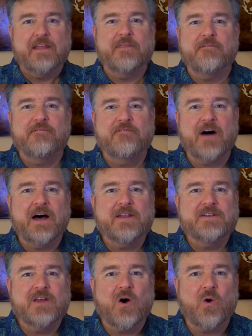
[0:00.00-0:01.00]
The
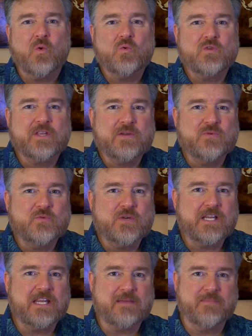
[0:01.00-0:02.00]
fun only
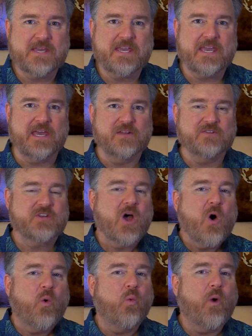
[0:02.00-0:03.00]
really begins
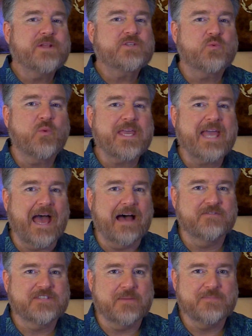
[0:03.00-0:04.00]
once we
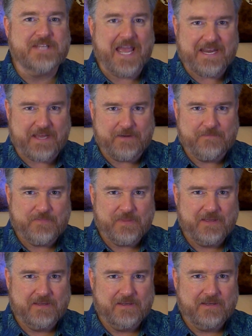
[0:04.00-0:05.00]
have some data.
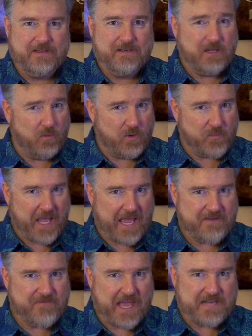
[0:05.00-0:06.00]
And when we
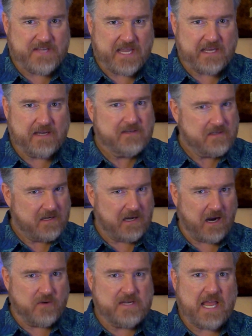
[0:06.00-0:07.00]
have that data,
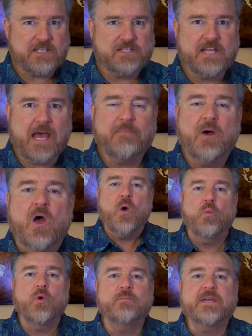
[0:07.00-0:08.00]
our next step
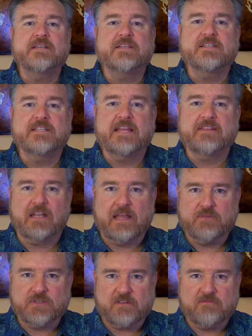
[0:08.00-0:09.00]
will be to set the
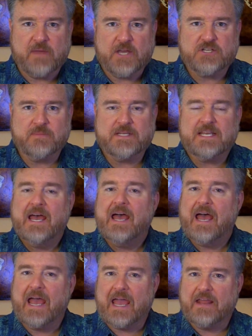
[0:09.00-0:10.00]
levels of measurement
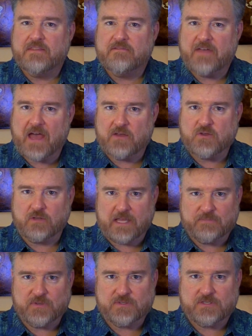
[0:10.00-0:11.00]
and the value
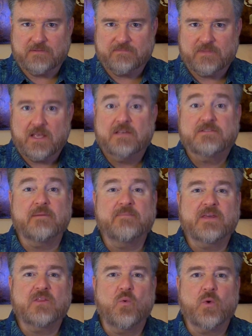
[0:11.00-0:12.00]
labels,
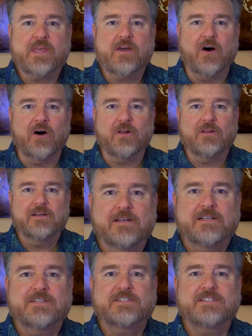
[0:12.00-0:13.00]
something that we call
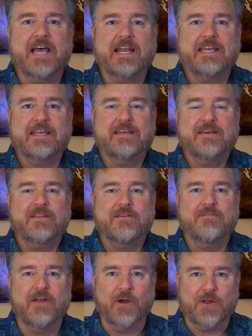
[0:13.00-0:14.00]
setting
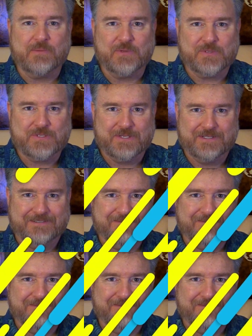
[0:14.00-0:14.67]
the variables.